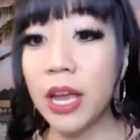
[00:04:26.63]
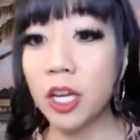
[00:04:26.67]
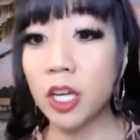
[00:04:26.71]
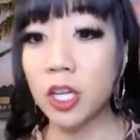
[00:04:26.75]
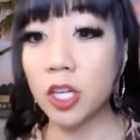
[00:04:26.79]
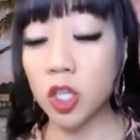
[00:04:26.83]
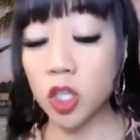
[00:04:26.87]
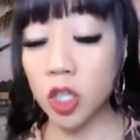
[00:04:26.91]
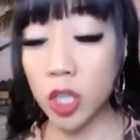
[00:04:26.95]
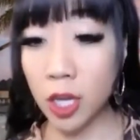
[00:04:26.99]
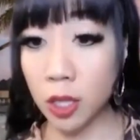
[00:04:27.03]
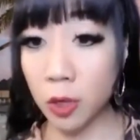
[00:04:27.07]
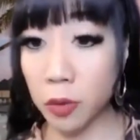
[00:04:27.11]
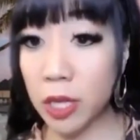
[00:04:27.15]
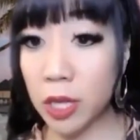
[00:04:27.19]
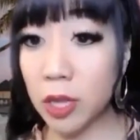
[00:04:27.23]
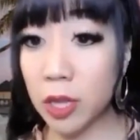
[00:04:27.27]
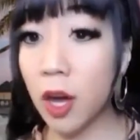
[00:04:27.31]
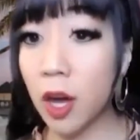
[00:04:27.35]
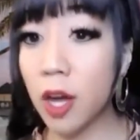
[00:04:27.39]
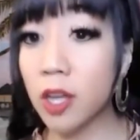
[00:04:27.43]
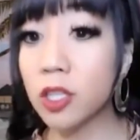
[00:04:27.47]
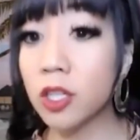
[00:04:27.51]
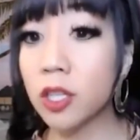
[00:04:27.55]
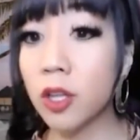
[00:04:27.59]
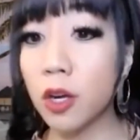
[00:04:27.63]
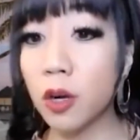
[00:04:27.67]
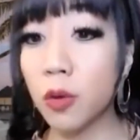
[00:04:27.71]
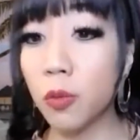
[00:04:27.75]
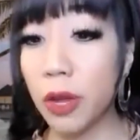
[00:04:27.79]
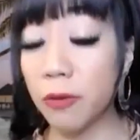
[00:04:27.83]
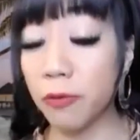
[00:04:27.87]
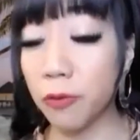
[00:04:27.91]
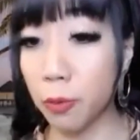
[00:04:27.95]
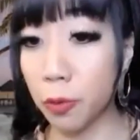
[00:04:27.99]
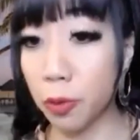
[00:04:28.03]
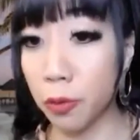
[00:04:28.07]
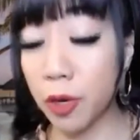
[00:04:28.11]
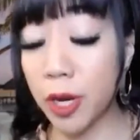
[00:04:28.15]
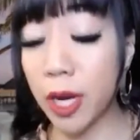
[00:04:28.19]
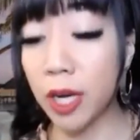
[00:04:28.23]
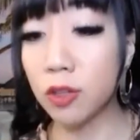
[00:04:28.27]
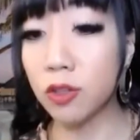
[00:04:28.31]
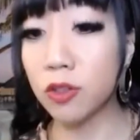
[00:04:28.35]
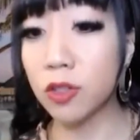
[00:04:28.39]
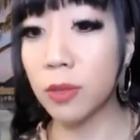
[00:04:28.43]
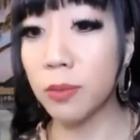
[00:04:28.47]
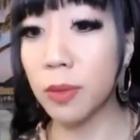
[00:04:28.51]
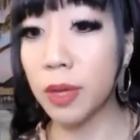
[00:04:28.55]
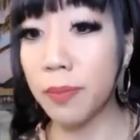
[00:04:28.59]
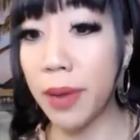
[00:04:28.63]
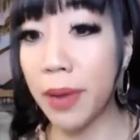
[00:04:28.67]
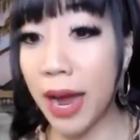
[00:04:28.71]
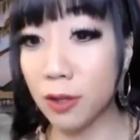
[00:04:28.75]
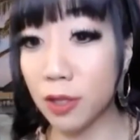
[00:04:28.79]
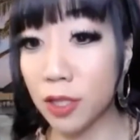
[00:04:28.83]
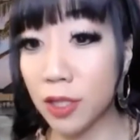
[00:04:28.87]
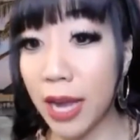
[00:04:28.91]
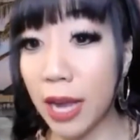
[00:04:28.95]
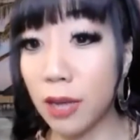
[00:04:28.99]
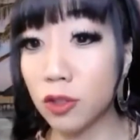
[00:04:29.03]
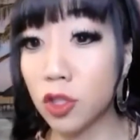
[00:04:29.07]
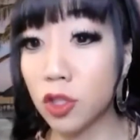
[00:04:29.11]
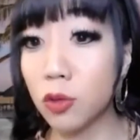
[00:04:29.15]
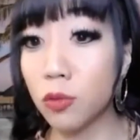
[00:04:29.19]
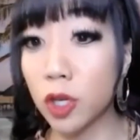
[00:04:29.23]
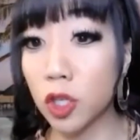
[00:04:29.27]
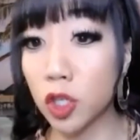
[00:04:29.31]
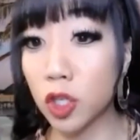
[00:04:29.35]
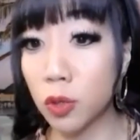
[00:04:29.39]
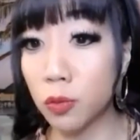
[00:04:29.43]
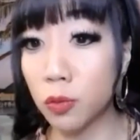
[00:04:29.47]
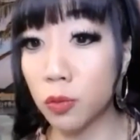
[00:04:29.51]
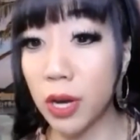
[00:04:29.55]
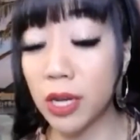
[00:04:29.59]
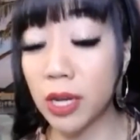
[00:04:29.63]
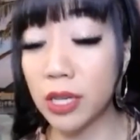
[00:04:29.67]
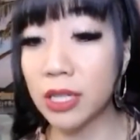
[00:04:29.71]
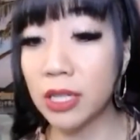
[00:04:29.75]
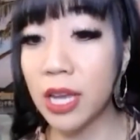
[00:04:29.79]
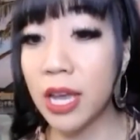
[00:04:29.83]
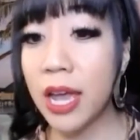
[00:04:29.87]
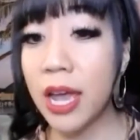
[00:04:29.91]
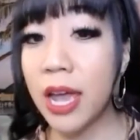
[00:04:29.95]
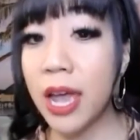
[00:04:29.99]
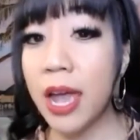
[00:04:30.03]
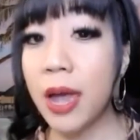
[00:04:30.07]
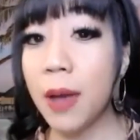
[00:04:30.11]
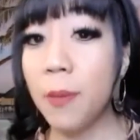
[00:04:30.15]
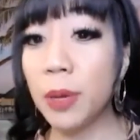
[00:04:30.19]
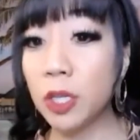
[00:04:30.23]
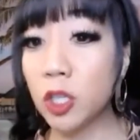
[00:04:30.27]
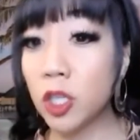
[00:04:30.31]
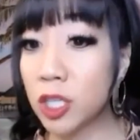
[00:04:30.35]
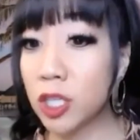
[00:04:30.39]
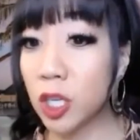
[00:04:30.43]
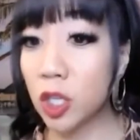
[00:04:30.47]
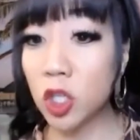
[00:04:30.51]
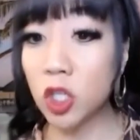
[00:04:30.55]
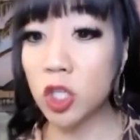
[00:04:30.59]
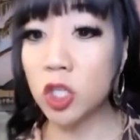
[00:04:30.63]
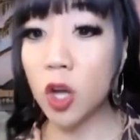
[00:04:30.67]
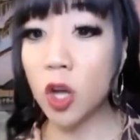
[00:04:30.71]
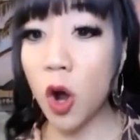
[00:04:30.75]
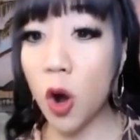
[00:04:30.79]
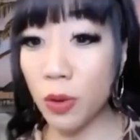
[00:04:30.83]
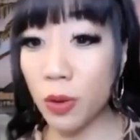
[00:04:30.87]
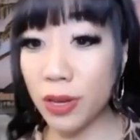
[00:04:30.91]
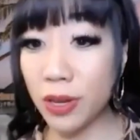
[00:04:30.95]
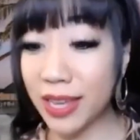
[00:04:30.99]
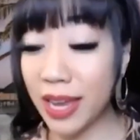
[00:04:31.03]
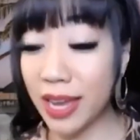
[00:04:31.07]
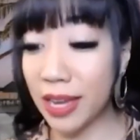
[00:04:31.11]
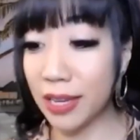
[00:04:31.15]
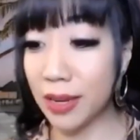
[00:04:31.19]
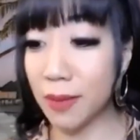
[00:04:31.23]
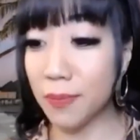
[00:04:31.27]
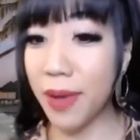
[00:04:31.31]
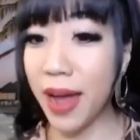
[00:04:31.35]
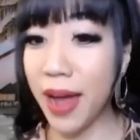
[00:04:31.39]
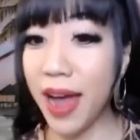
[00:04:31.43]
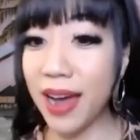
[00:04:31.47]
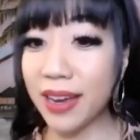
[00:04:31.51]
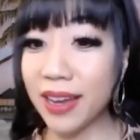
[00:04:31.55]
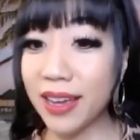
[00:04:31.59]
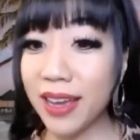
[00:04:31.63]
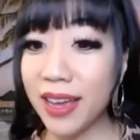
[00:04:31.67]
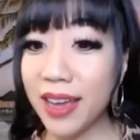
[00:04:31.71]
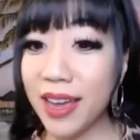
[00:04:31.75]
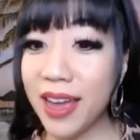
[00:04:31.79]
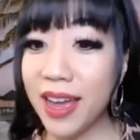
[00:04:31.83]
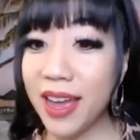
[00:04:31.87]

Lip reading: because she had already lost a lot of weight from 300 something pounds down to where she was. But she says she's always gained it back.